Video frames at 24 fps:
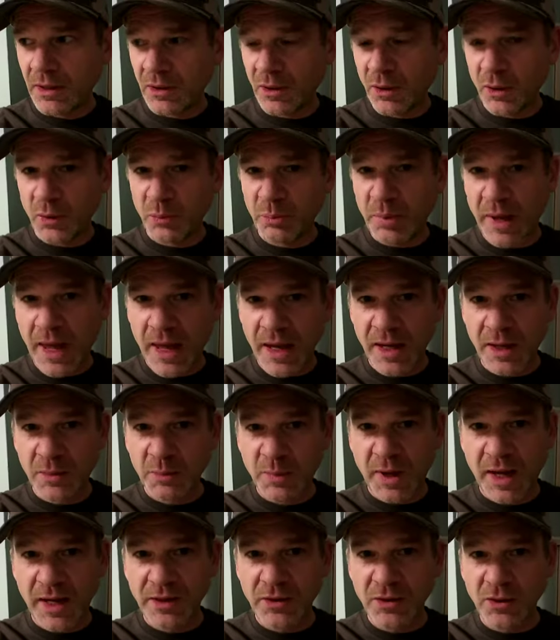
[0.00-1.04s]
paying my
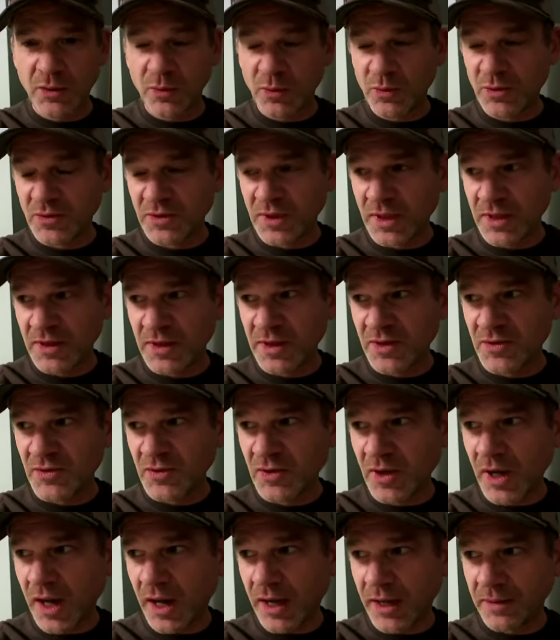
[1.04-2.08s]
dues, and this
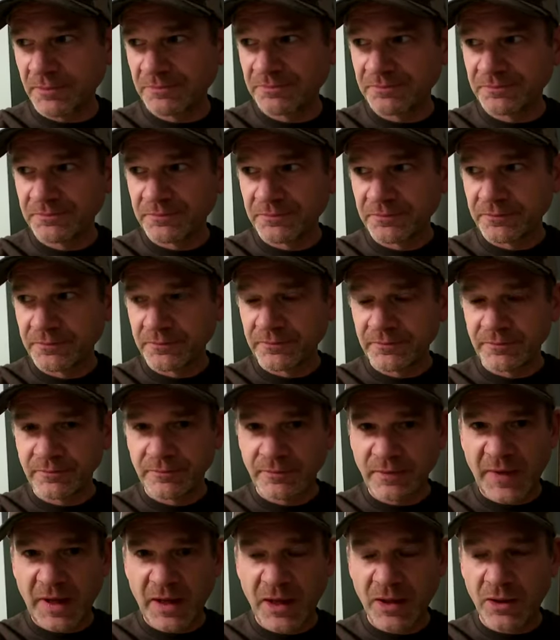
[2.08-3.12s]
guy,
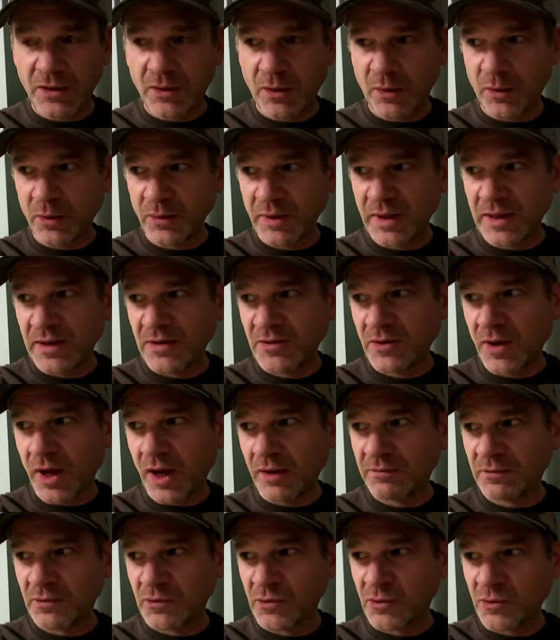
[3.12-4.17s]
he's off
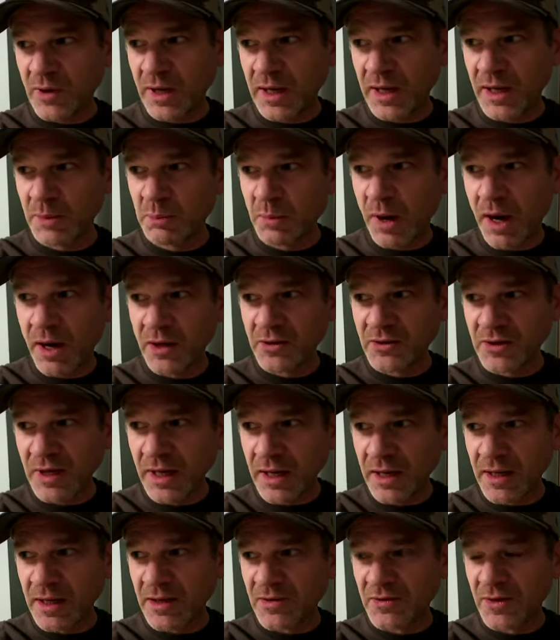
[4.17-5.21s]
drinking
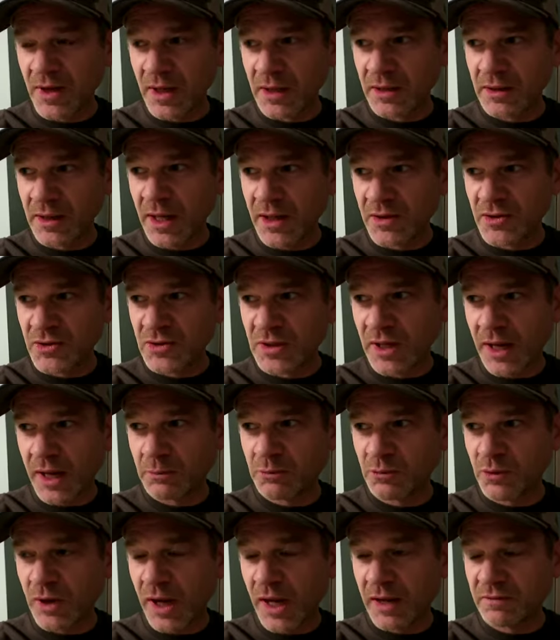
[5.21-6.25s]
martinis at lunchtime,
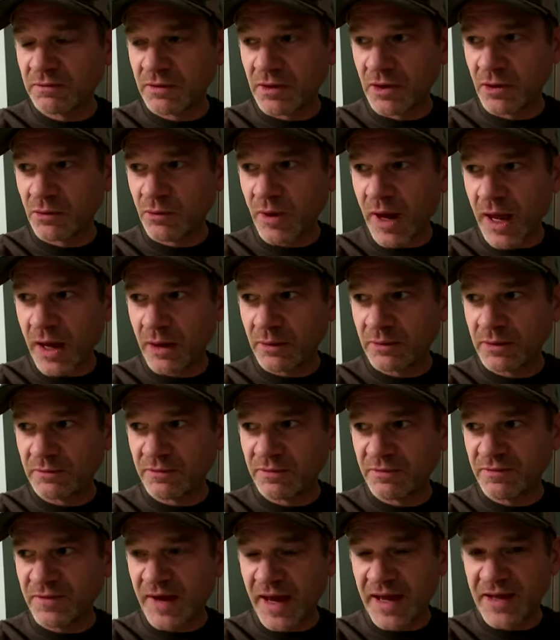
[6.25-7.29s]
driving around in
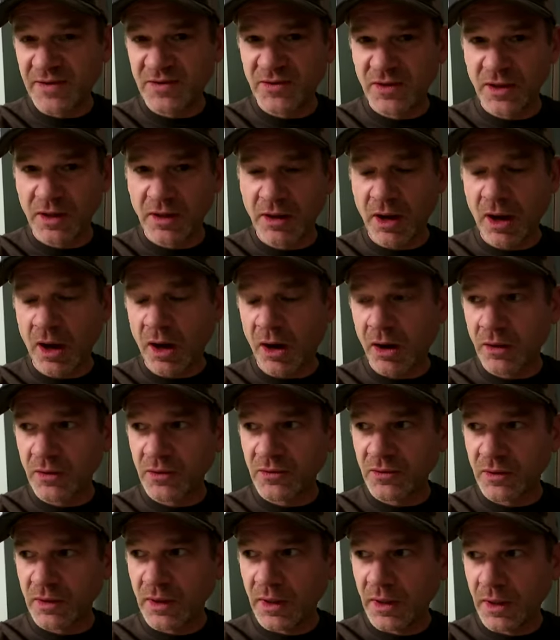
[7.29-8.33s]
fancy cars.
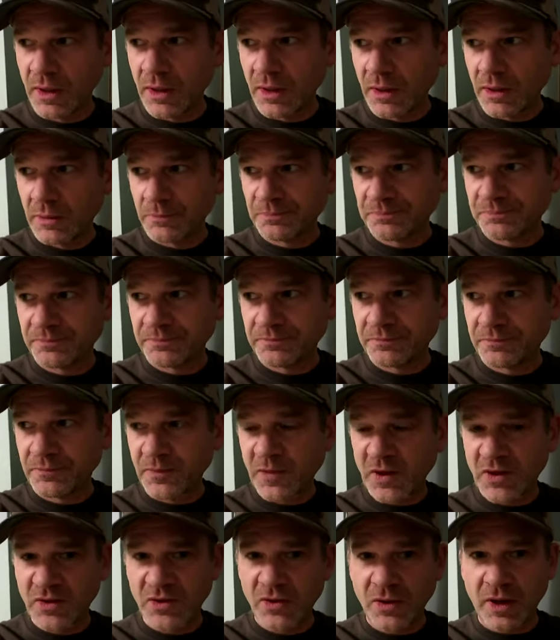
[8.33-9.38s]
He's
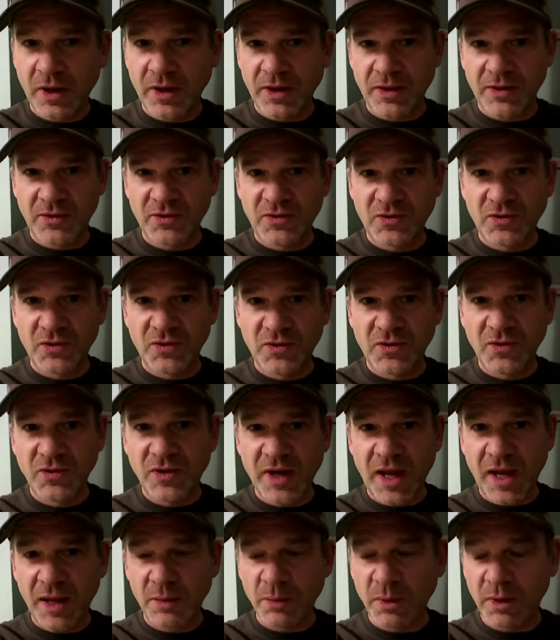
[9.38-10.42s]
got a
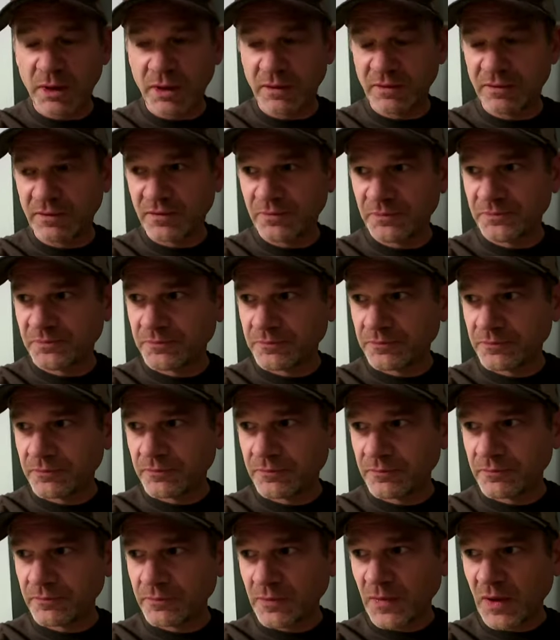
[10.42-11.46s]
stable of
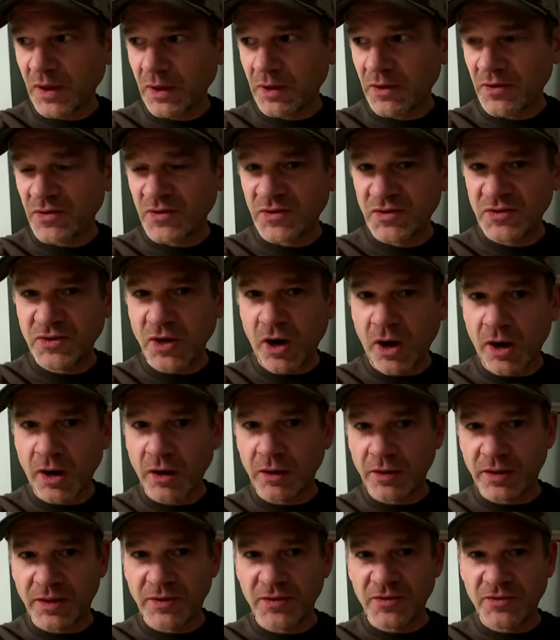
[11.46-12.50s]

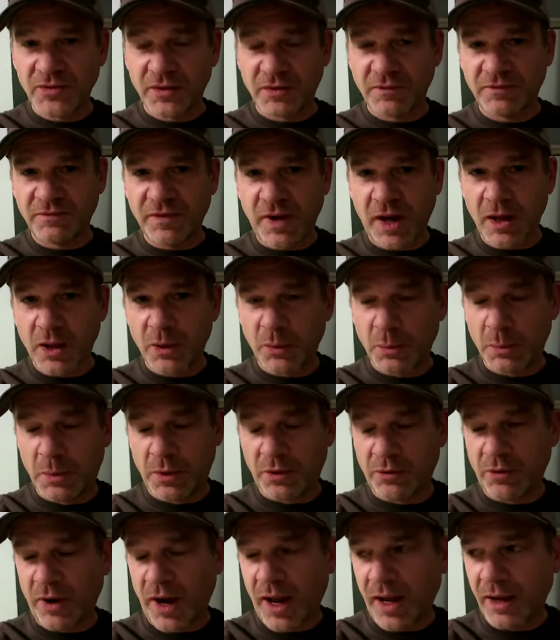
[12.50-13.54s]
starlets that follow him
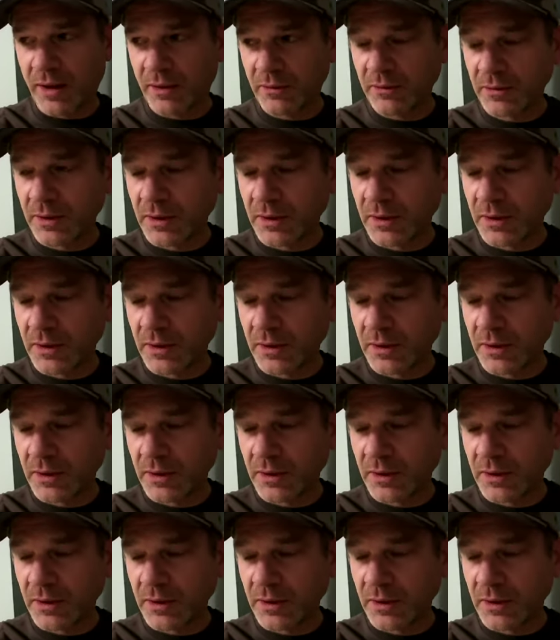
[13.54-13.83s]
around.